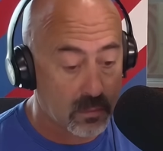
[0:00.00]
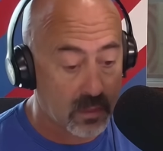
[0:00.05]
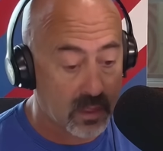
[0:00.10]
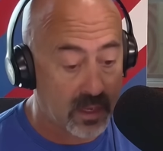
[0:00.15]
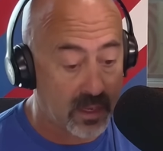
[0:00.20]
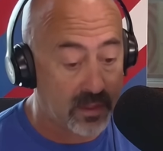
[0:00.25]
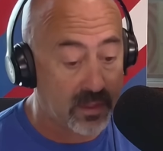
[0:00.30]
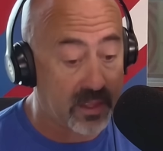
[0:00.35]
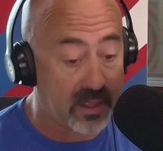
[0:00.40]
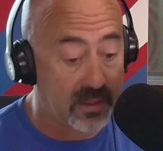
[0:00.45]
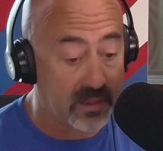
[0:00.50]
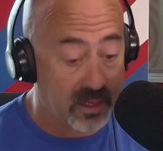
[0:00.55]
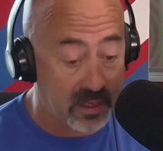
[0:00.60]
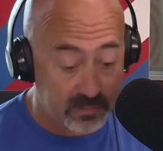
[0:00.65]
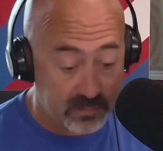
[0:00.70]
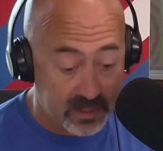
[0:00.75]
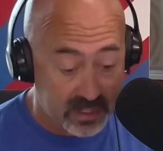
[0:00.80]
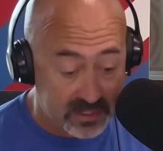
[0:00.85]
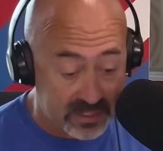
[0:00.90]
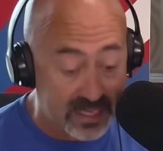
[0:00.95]
And then they
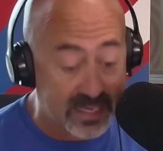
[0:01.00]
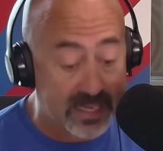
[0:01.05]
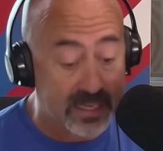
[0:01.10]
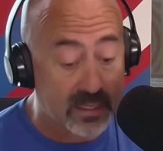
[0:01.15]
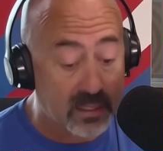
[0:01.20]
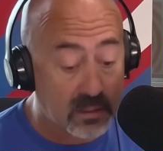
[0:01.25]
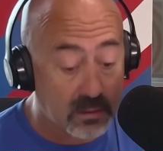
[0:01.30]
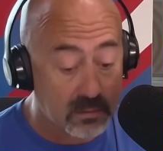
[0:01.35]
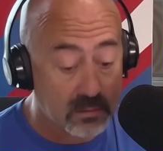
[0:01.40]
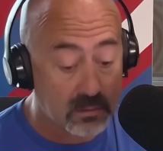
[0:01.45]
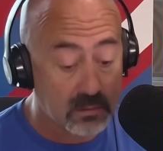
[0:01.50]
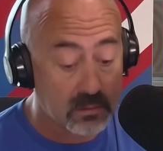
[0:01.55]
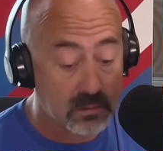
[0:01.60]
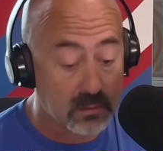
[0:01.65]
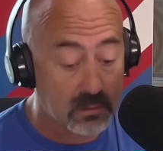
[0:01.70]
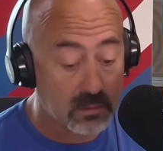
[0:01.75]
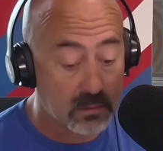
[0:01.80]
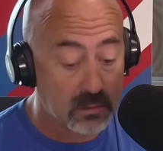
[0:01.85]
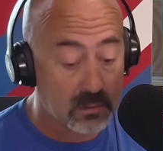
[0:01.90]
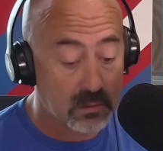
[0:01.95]
did
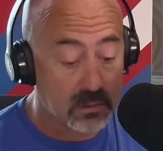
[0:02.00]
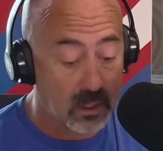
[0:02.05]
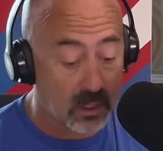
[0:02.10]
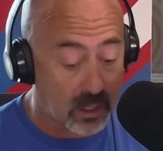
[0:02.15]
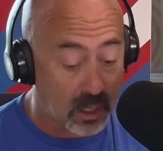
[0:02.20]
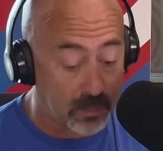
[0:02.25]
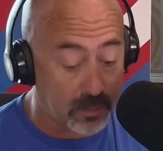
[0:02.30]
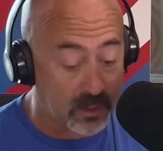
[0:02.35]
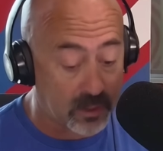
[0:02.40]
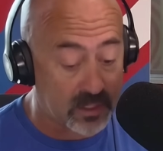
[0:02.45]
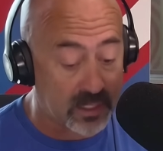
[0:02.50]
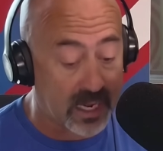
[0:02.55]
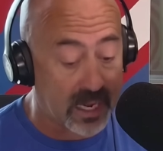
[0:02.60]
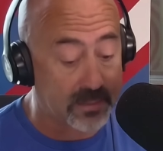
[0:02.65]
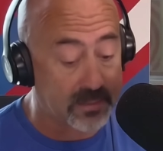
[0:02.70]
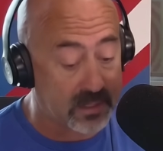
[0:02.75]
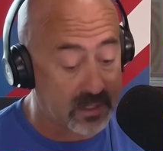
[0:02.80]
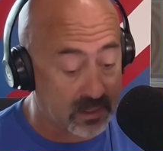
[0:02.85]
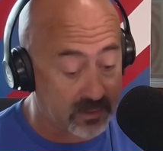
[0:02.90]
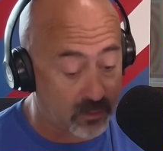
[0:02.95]
a couple of
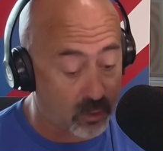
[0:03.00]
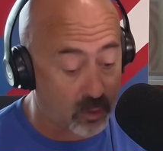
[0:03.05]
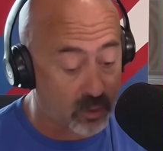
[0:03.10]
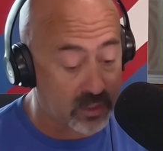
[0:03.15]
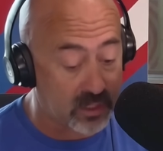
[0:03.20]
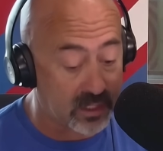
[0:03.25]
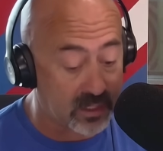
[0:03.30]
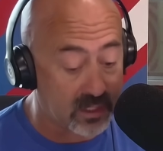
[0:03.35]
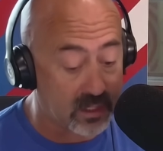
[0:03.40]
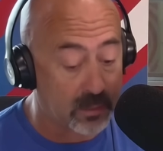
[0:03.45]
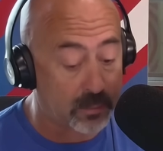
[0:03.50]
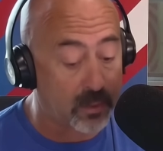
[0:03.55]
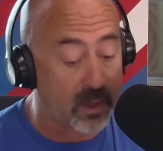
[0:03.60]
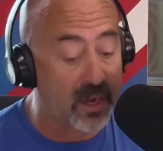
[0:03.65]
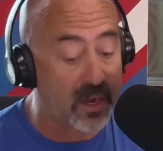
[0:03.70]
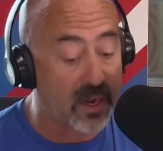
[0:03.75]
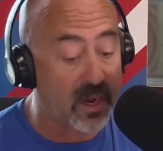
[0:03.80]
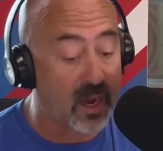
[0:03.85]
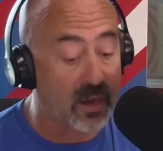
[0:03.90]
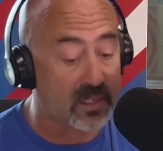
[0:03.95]
times, and then, of course, they did in the
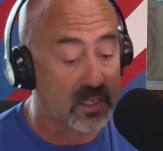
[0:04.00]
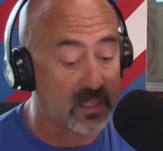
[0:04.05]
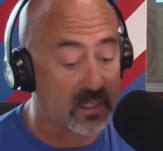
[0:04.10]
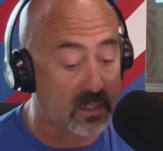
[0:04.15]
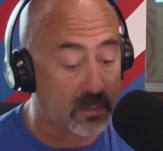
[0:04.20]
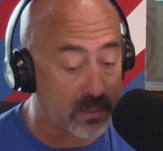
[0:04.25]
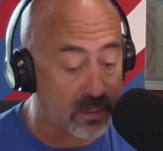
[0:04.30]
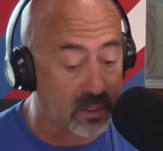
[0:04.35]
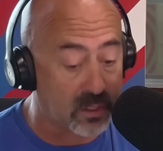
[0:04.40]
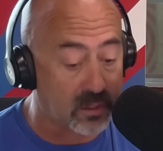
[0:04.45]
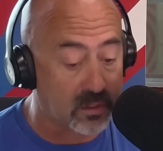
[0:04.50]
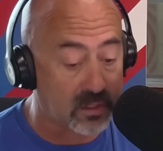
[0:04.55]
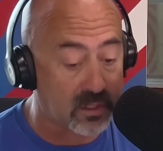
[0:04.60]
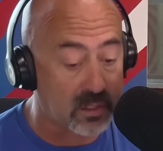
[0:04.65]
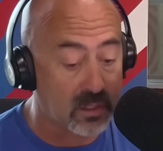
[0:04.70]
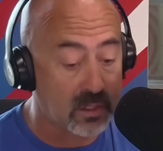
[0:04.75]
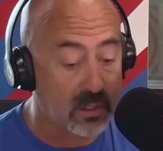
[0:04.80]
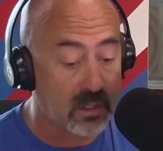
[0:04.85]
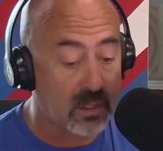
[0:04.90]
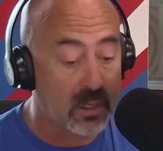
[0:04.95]
playoffs against the Bills.
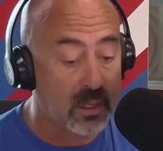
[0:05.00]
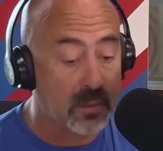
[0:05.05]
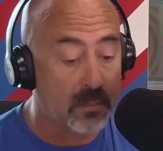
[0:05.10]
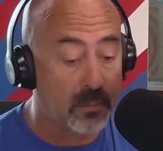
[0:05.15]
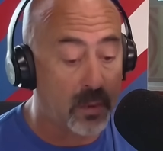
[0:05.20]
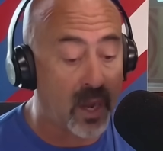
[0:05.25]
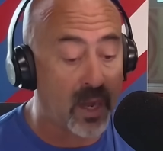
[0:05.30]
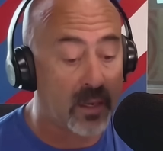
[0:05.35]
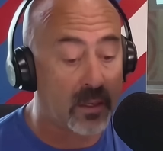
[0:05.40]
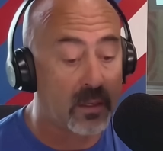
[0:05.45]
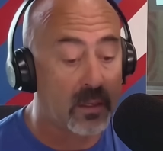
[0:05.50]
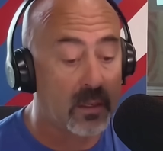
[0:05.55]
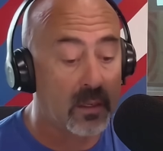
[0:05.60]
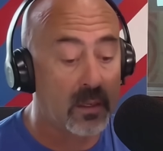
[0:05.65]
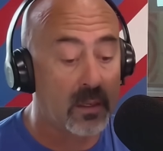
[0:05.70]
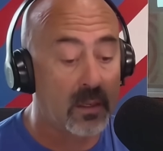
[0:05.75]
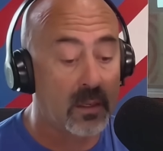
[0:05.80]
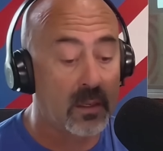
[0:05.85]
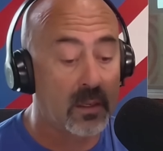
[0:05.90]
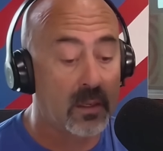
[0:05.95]
But
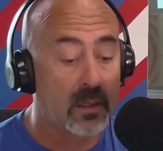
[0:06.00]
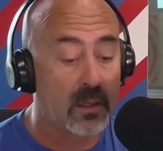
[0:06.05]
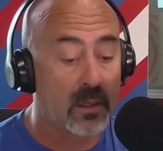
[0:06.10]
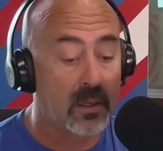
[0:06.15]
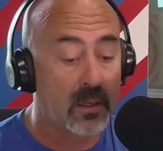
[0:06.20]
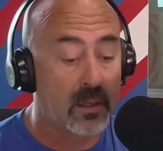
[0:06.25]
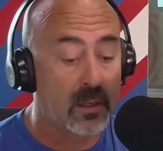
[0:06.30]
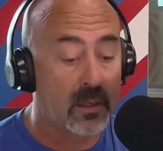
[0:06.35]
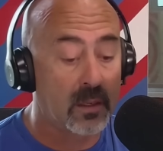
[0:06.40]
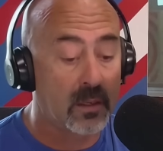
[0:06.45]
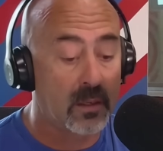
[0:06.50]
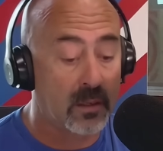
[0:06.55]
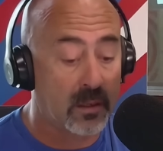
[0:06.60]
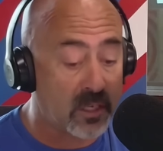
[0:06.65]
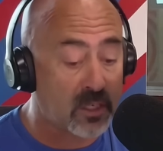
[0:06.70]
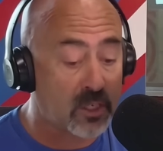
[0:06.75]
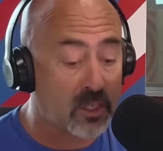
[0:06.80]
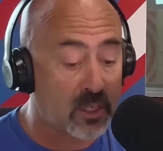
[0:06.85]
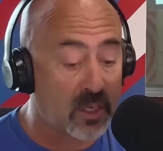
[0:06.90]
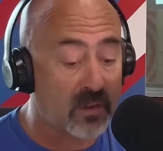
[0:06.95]

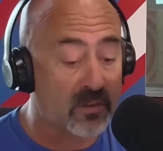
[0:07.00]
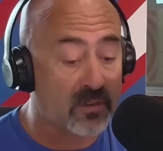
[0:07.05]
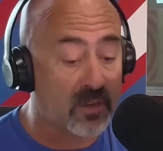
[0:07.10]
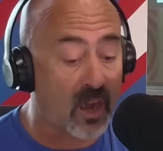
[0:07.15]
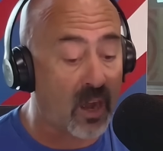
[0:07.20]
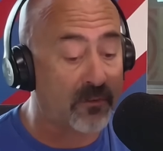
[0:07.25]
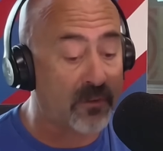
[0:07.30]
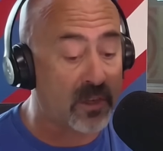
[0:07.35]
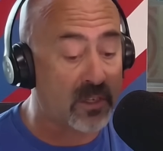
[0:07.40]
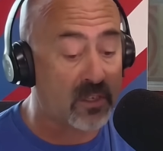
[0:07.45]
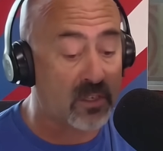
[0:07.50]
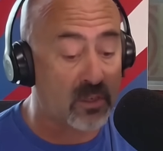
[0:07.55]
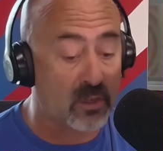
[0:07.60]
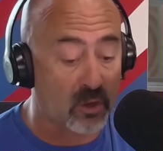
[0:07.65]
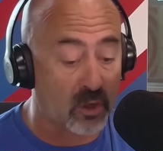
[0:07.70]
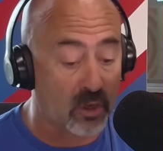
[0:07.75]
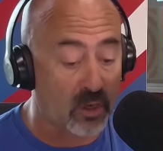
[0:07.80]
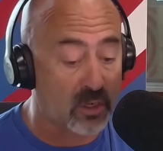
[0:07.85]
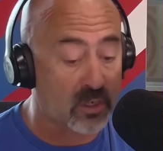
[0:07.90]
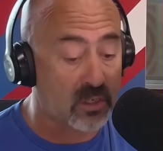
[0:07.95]
this Chiefs offense
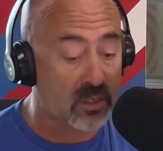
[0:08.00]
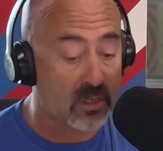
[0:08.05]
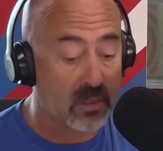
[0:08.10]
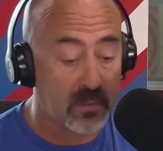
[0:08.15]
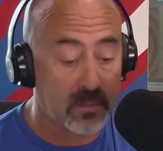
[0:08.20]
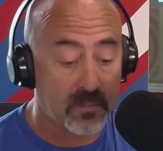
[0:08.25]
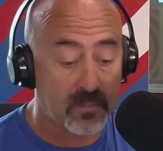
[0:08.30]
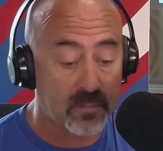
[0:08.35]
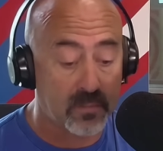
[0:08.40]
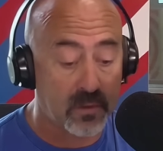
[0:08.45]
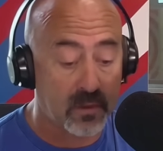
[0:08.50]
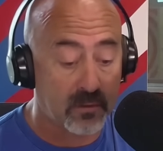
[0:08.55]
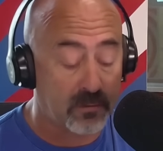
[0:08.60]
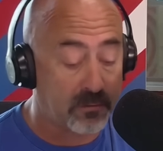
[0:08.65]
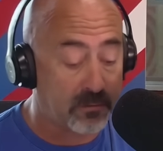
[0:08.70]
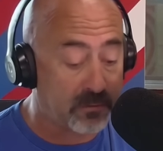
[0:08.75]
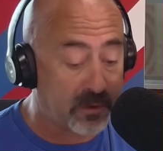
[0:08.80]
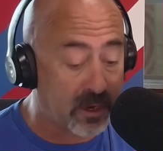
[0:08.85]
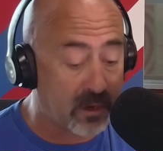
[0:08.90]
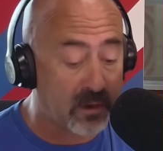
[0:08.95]
looks
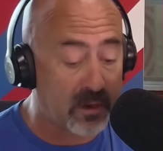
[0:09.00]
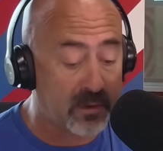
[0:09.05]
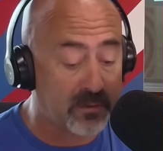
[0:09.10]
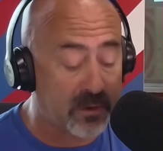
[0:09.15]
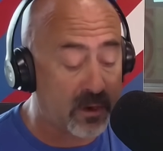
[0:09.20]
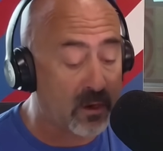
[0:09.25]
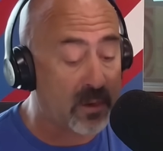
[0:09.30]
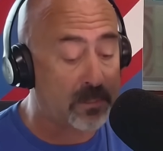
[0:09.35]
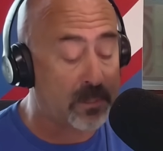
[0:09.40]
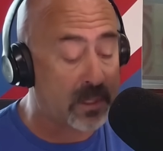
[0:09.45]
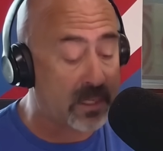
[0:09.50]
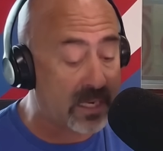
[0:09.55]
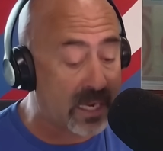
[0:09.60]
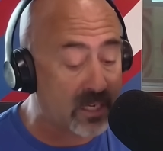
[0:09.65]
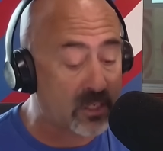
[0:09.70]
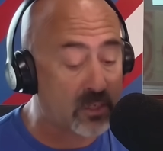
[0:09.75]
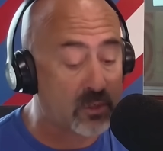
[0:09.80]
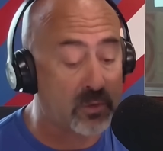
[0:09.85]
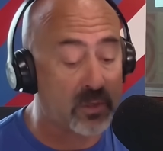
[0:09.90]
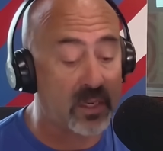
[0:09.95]
very, very
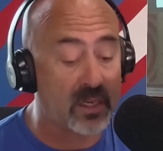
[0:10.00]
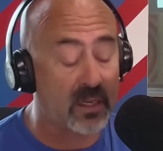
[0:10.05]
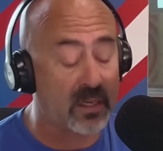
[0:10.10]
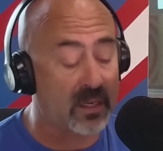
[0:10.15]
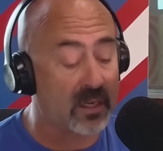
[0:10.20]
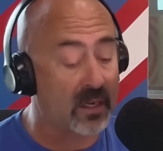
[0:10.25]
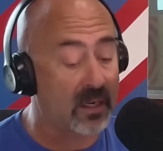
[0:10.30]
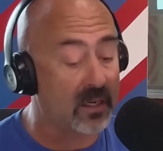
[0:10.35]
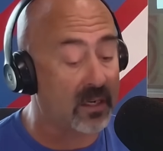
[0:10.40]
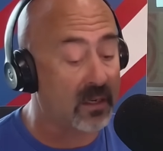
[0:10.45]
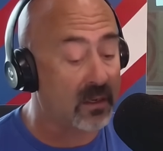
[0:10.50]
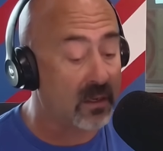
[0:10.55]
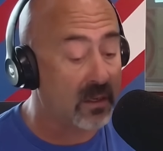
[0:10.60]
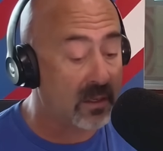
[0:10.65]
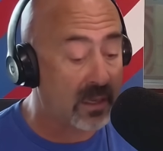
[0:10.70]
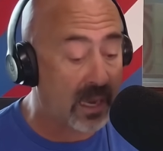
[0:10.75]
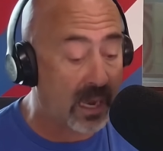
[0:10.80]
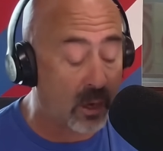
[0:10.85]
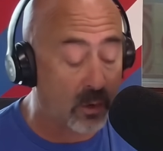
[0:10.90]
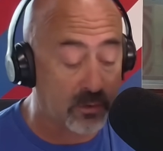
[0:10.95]
pedestrian and
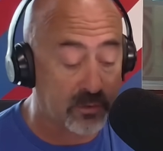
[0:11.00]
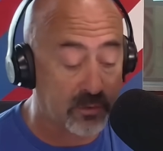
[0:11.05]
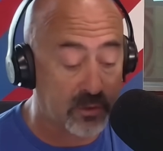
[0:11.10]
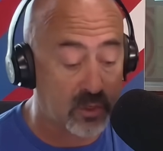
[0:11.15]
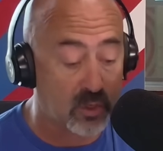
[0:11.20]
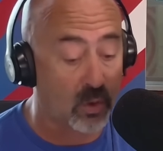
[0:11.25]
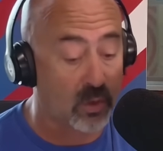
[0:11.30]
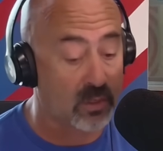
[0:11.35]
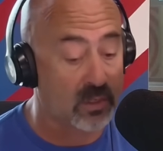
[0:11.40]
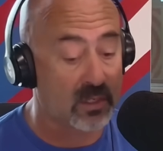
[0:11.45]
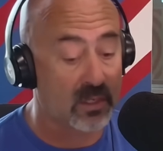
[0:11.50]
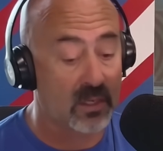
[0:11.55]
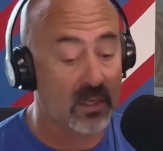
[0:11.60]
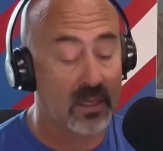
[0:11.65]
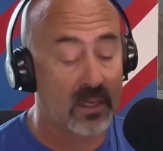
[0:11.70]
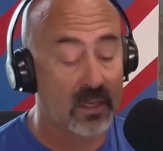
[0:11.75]
out of sorts.